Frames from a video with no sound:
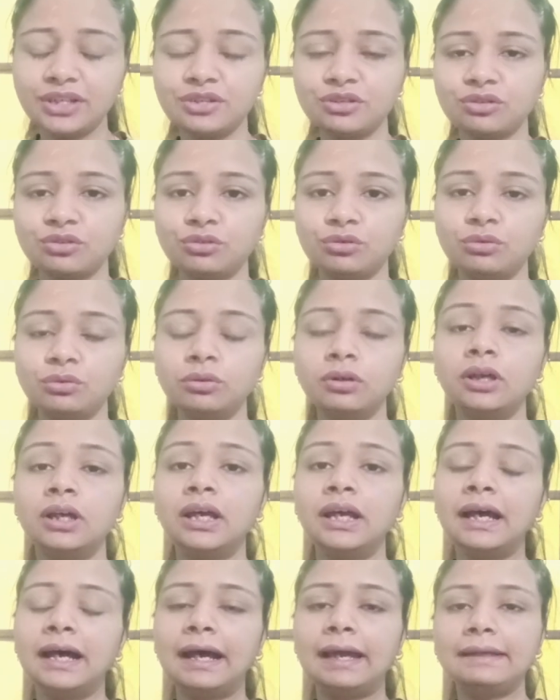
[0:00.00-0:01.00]
So
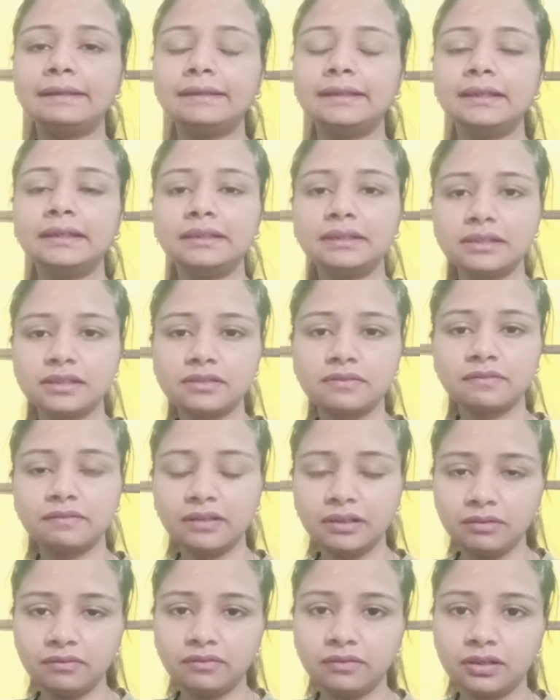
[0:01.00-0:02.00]
I think this
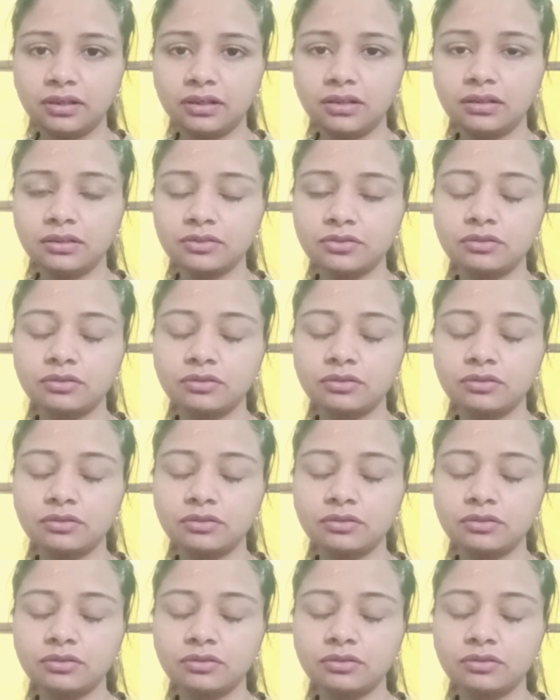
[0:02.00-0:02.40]
will work.